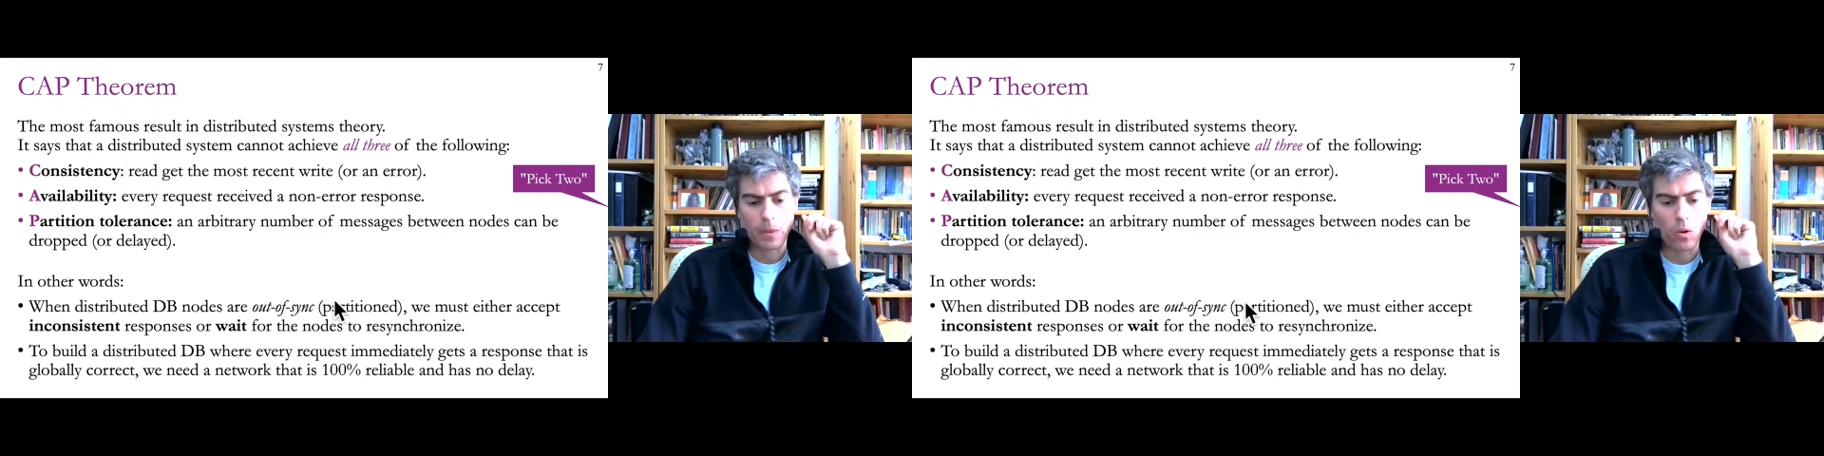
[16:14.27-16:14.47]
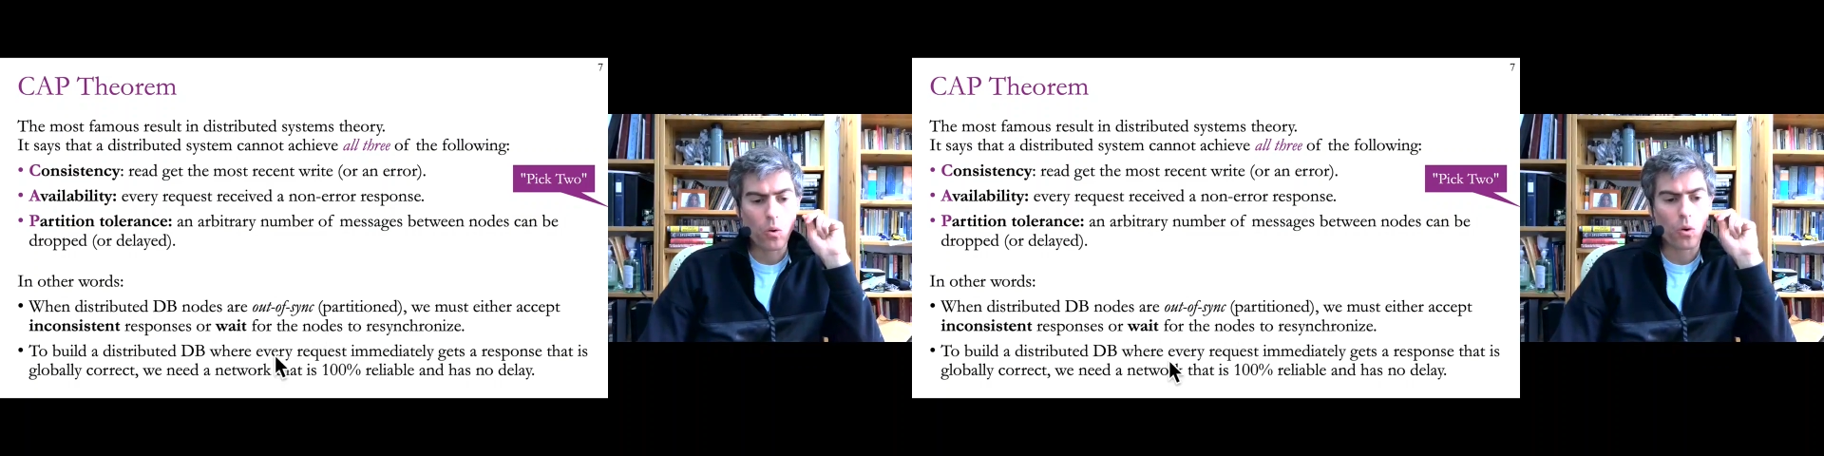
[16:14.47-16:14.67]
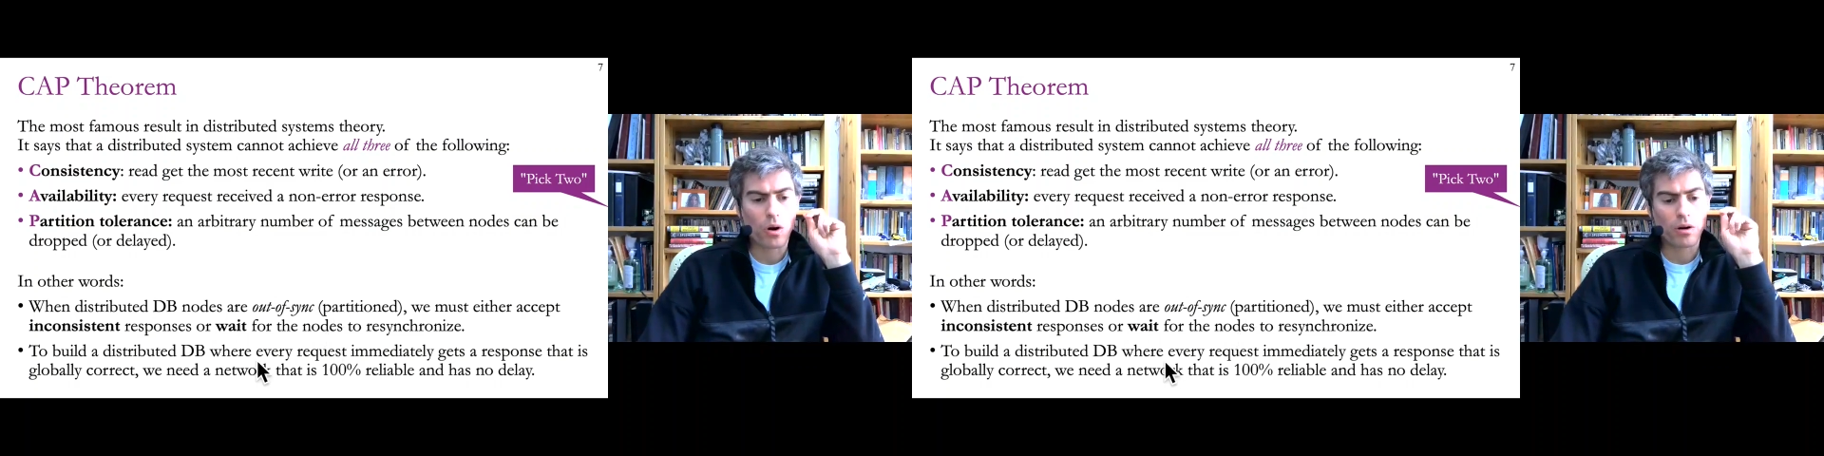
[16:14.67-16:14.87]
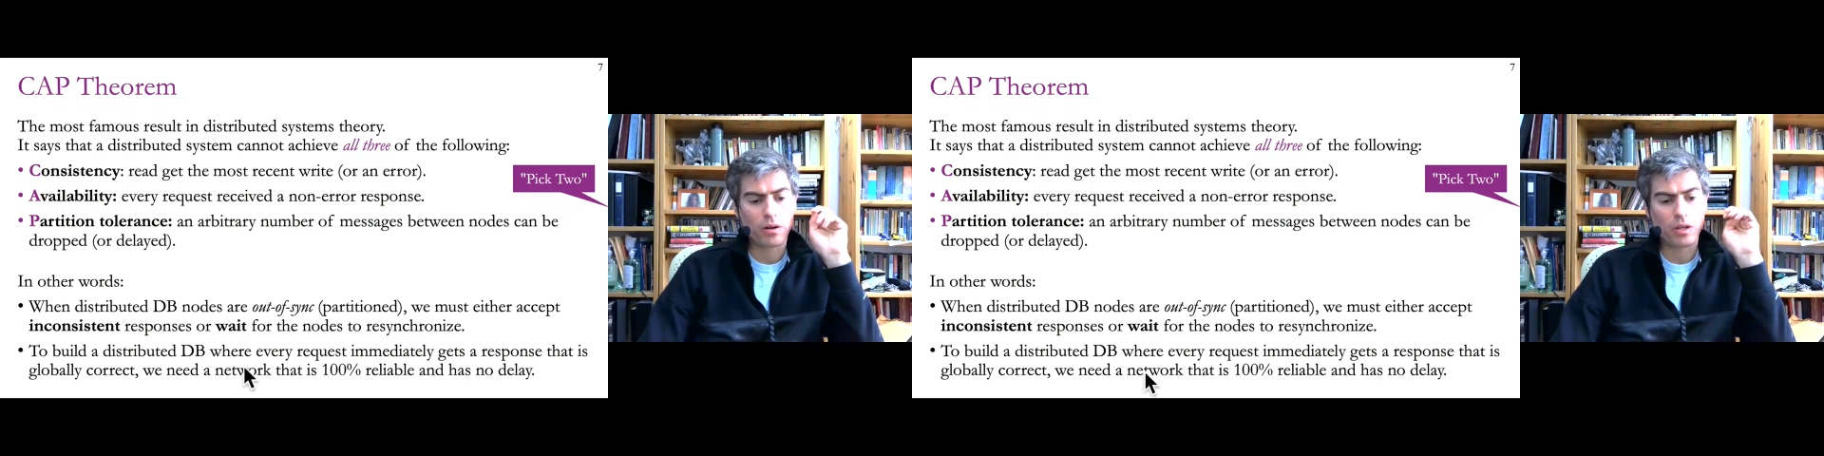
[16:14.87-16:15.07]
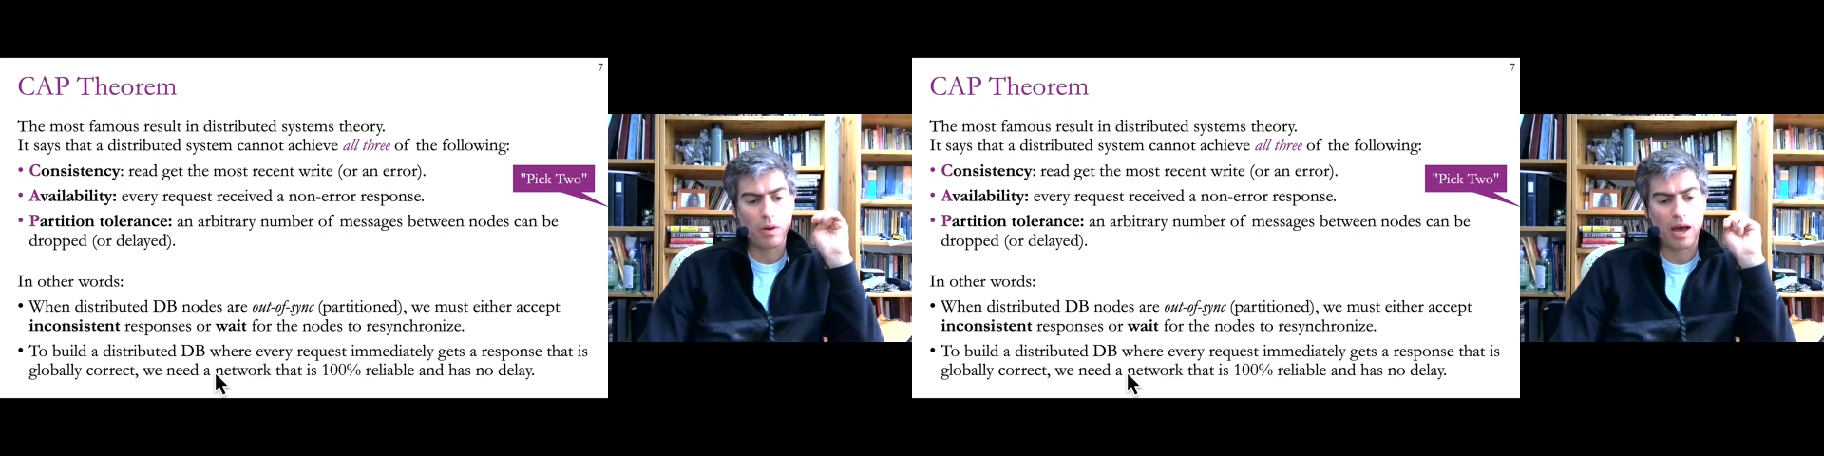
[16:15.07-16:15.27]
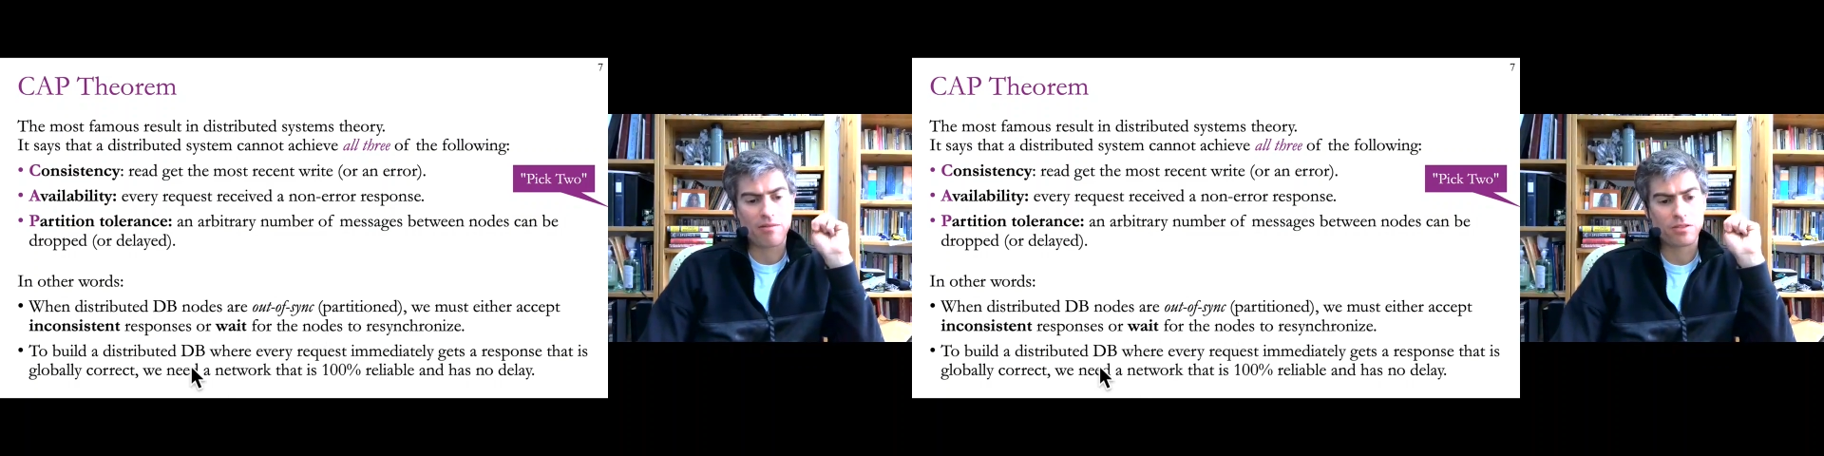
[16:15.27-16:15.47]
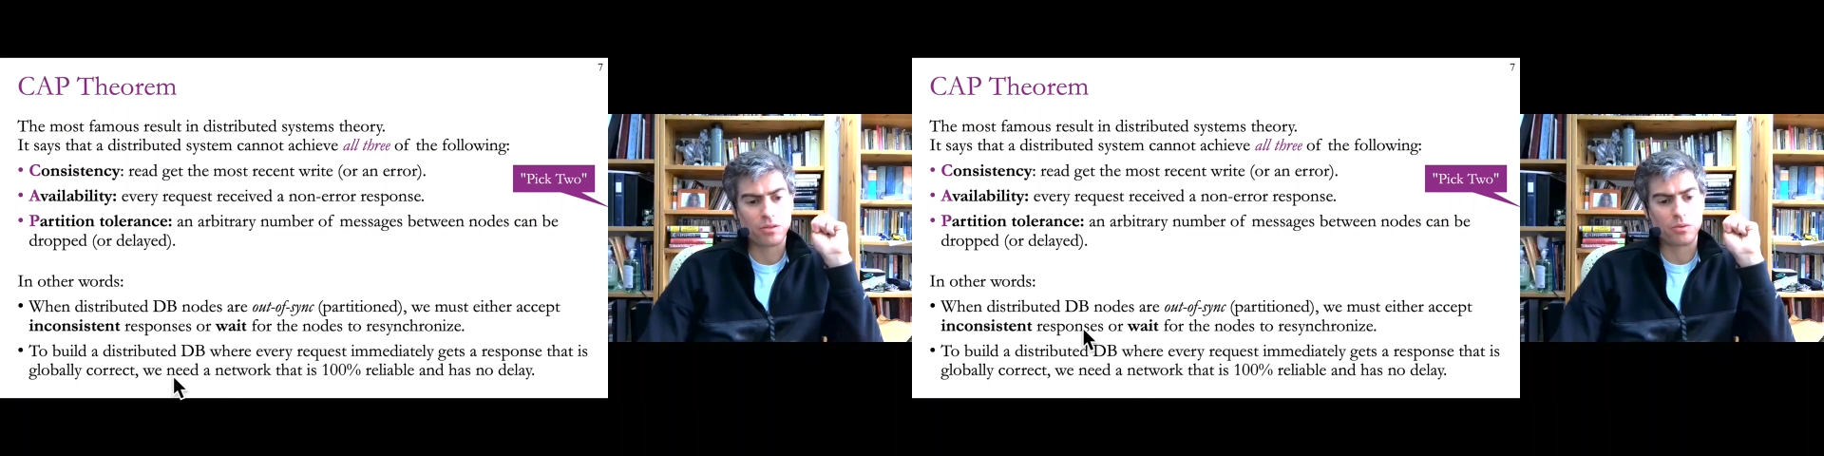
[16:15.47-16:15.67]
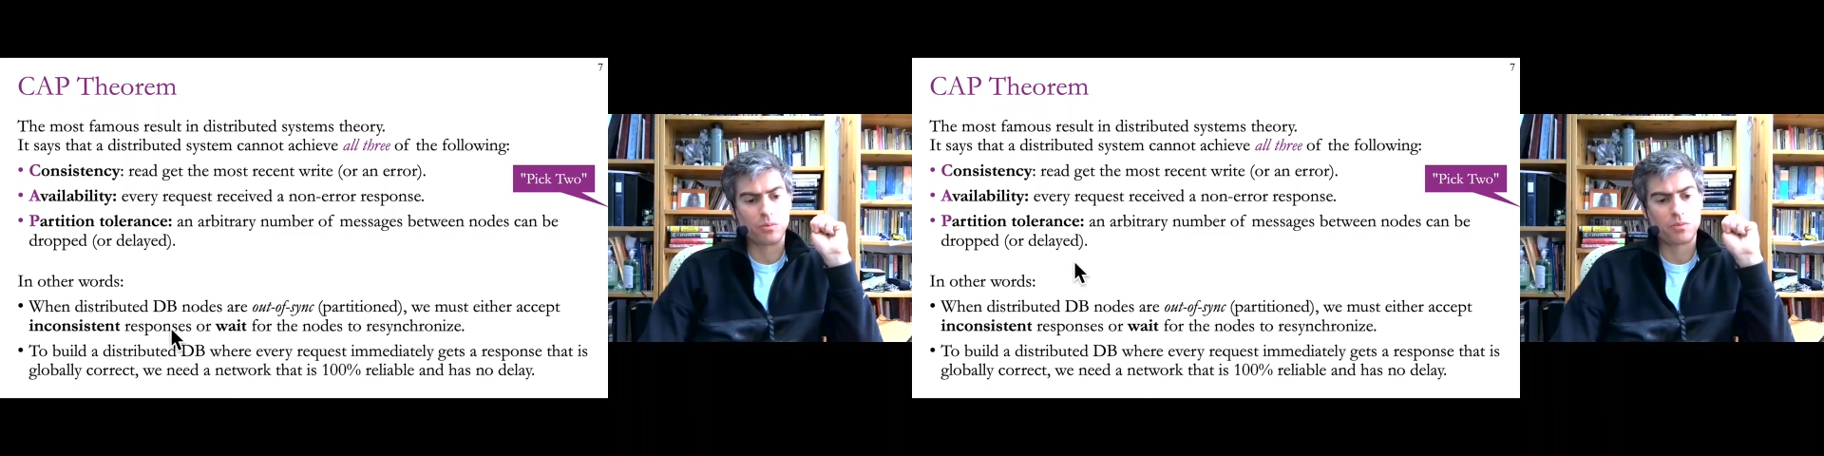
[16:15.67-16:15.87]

Or you have to